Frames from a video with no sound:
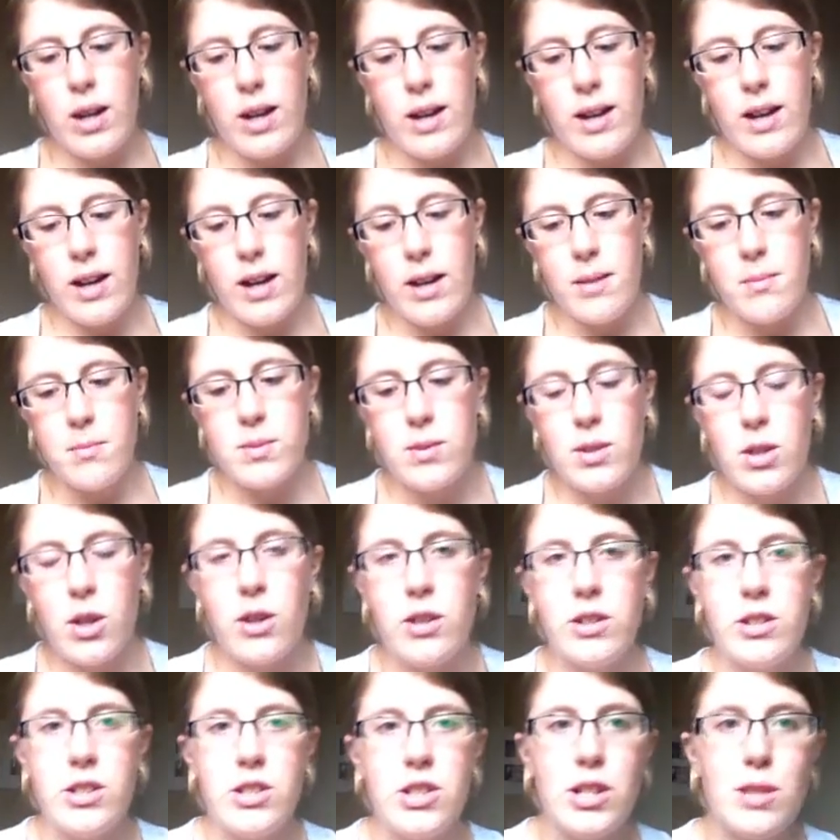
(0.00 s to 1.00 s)
I'm
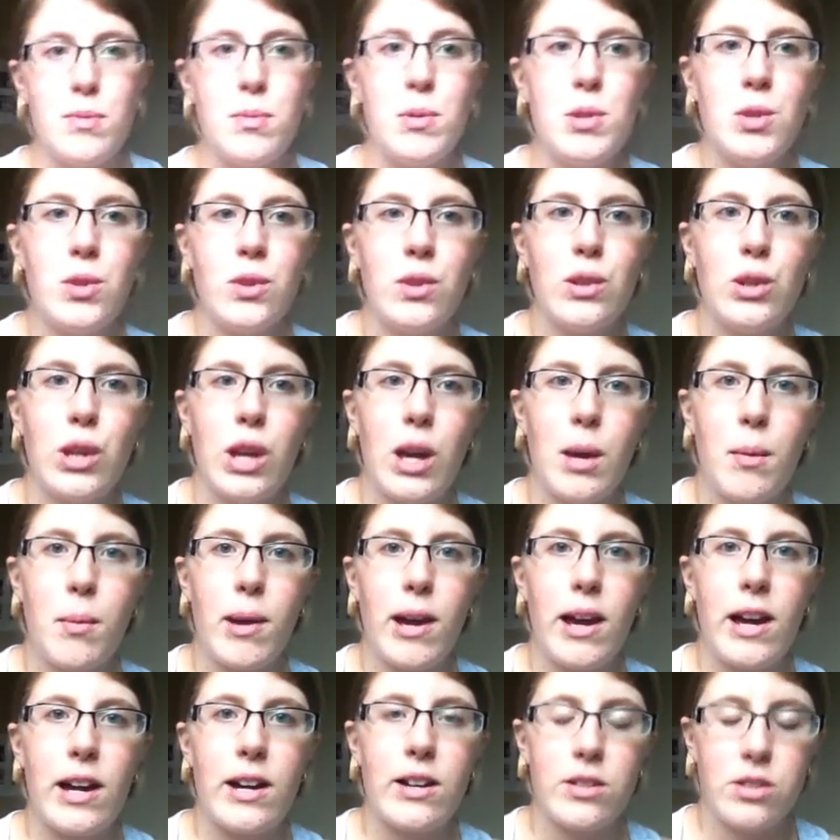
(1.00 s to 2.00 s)
going to just be talking
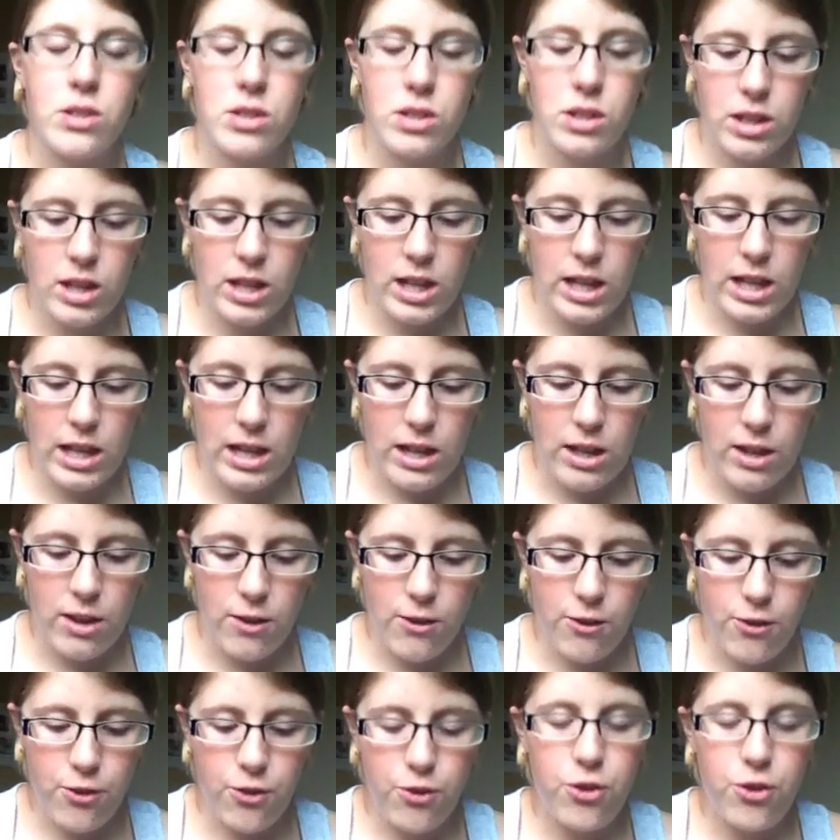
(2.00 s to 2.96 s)
about the